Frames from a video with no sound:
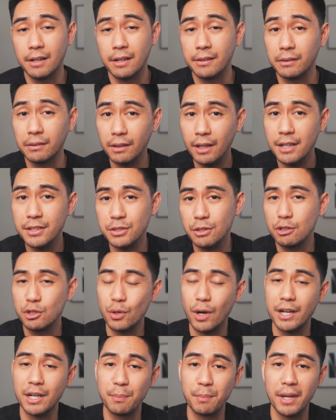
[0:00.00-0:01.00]
unless you're
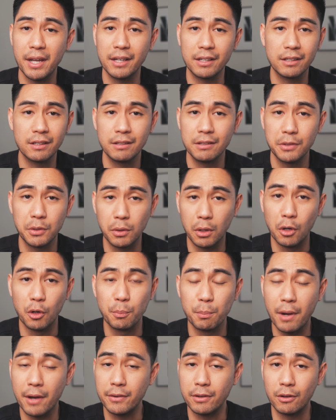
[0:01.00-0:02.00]
trying to make your
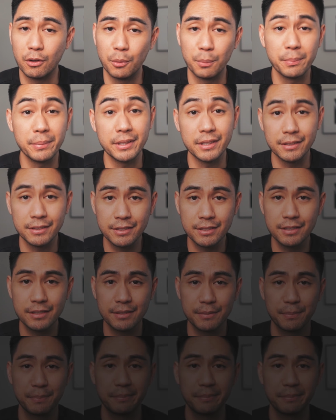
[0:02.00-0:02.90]
own binaural beats.